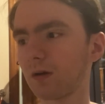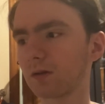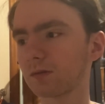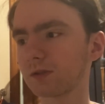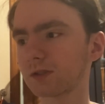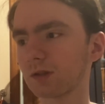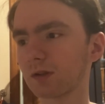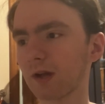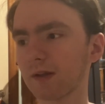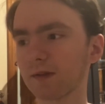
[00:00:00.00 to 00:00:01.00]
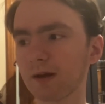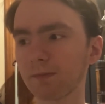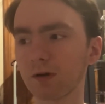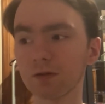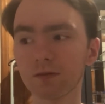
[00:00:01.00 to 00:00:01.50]
Restart at lap
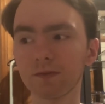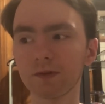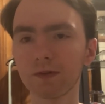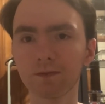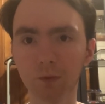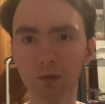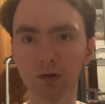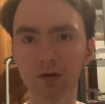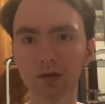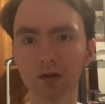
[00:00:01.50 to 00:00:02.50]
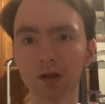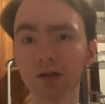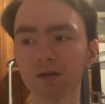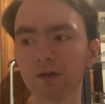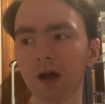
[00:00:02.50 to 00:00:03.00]
154,
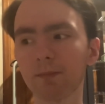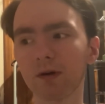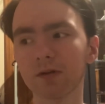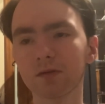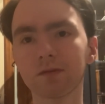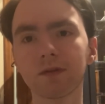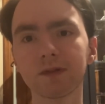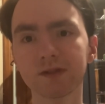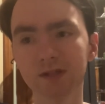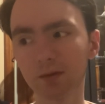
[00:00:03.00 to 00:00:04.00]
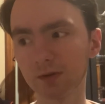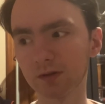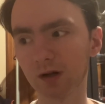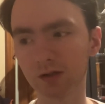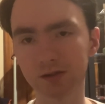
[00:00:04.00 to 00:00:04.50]
and on lap
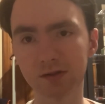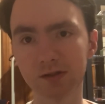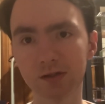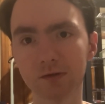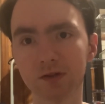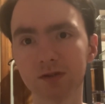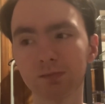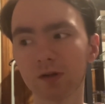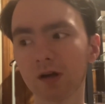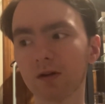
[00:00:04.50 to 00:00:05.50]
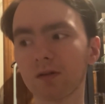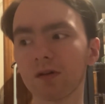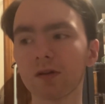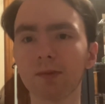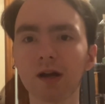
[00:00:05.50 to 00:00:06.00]
157, Austin Cindric spun out
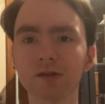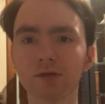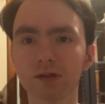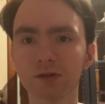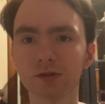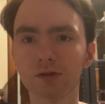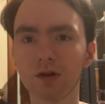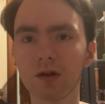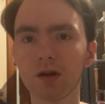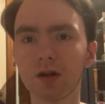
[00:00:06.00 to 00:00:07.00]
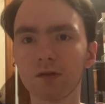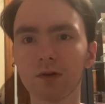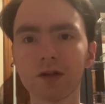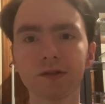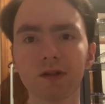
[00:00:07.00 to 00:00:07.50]
on the backstretch and
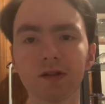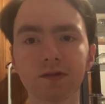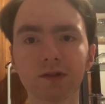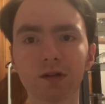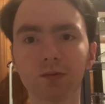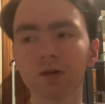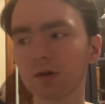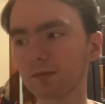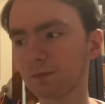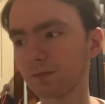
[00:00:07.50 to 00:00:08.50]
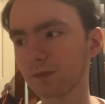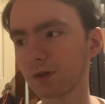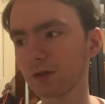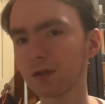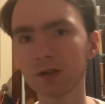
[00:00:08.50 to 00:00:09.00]
grazed the inside wall.
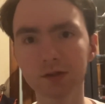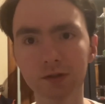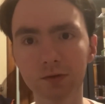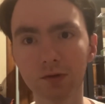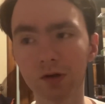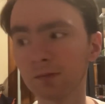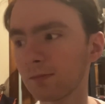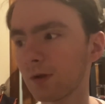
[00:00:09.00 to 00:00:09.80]
He continued on.